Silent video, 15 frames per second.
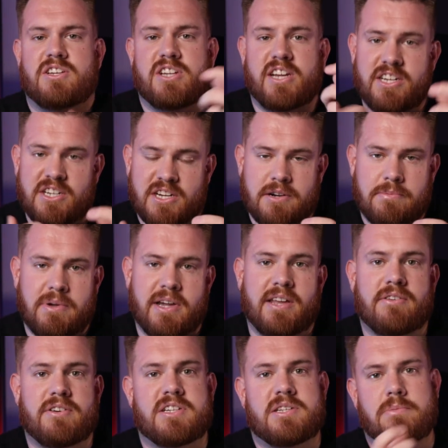changing your
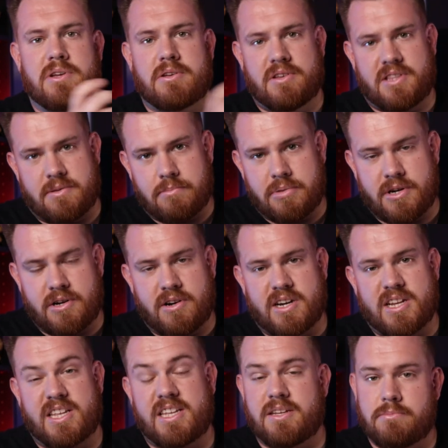batteries to be able to then put it on
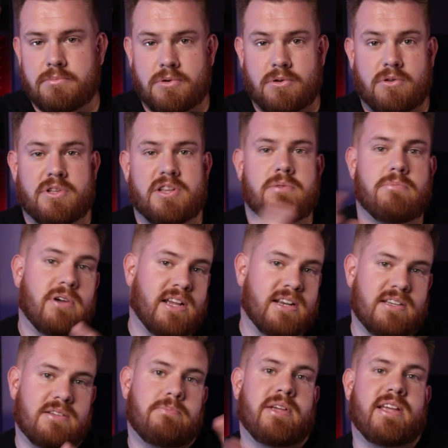a gimbal. You
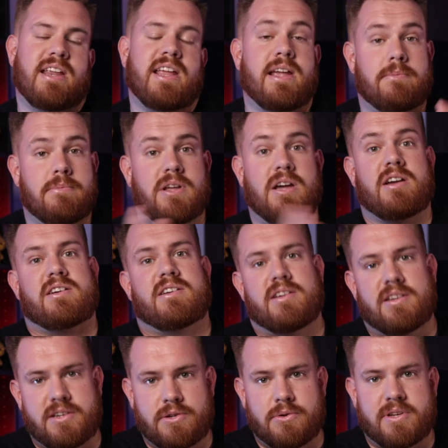might debate, hey, I'm not going
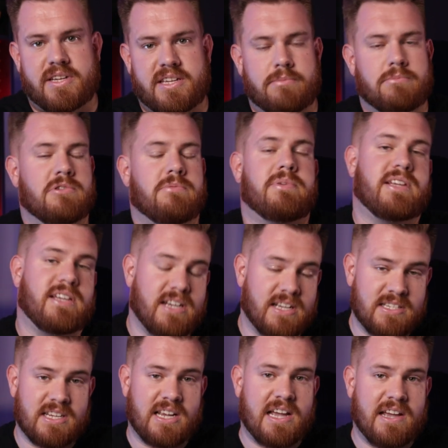to do a gimbal
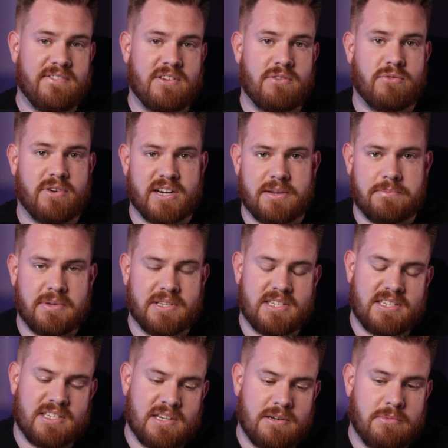because I have it rigged up as
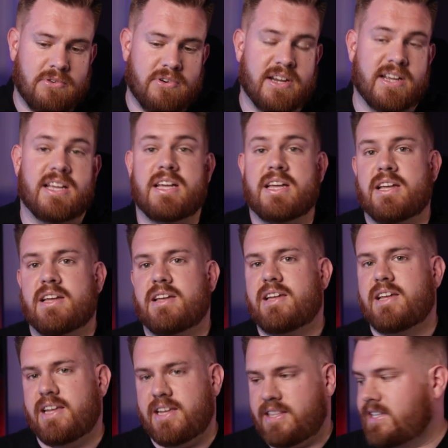a cinema rig.
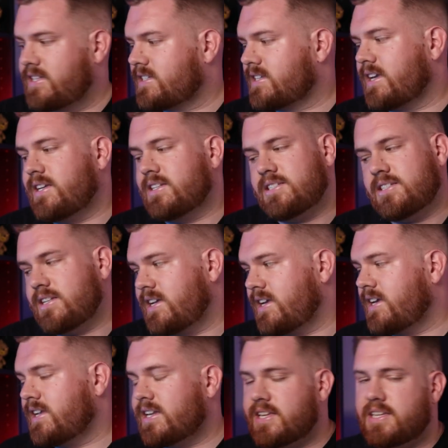In this case,
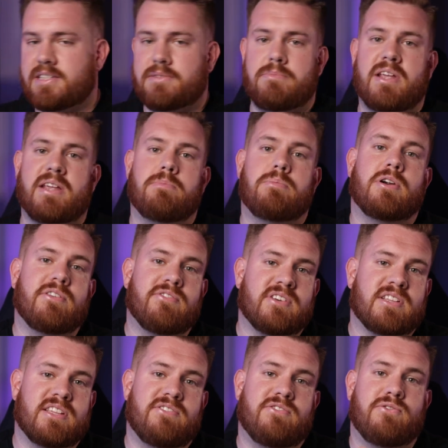it is made
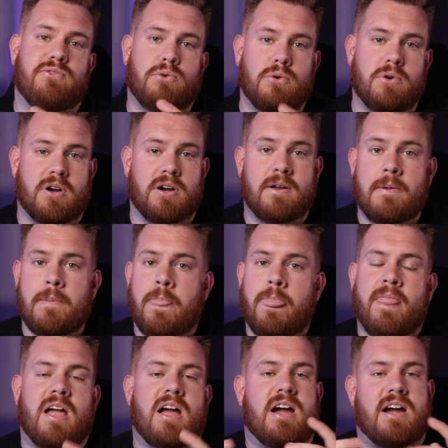perfectly for,
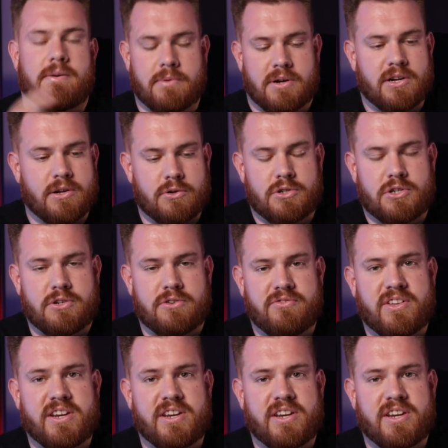I'm going to go shoot